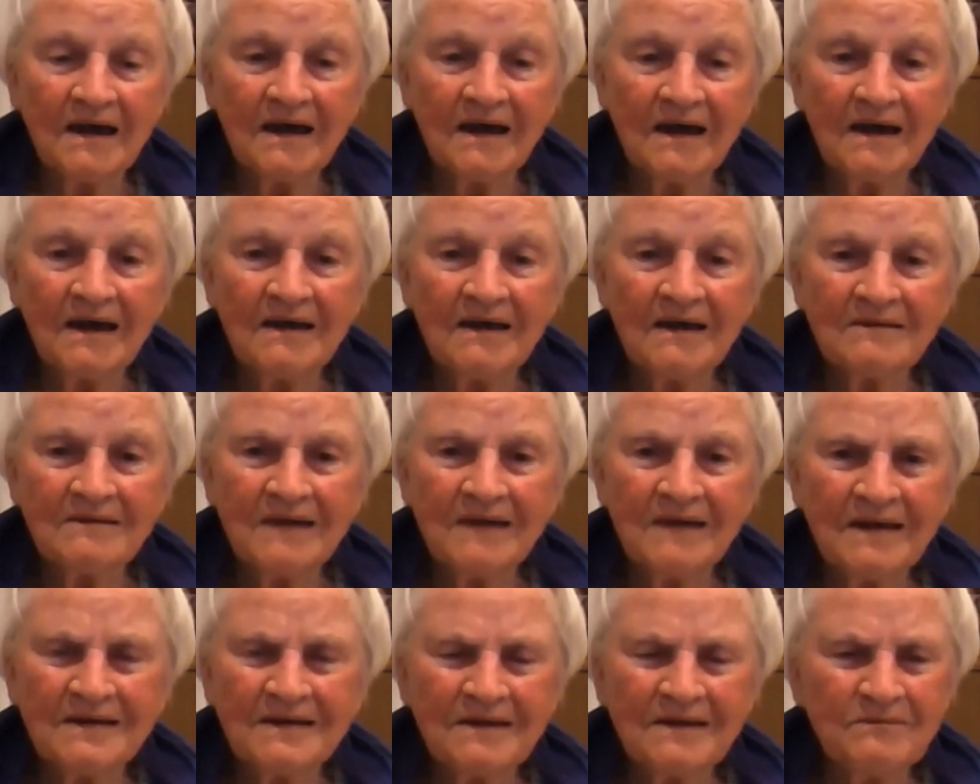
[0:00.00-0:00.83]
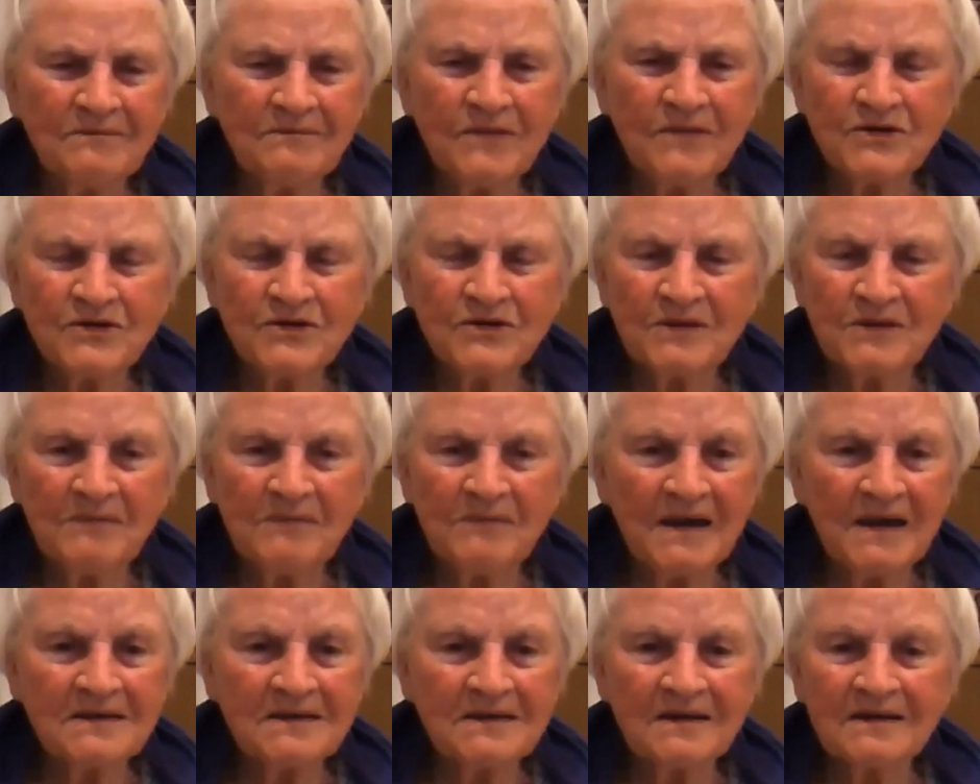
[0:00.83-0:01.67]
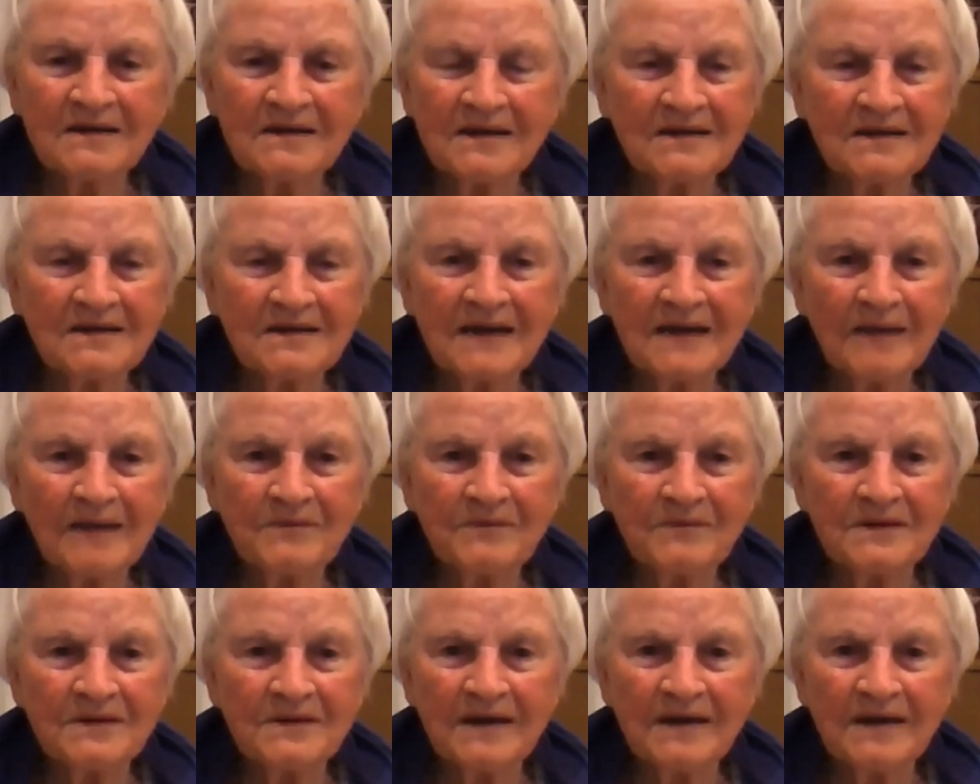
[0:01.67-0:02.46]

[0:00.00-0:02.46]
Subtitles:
And the most amazing things happened.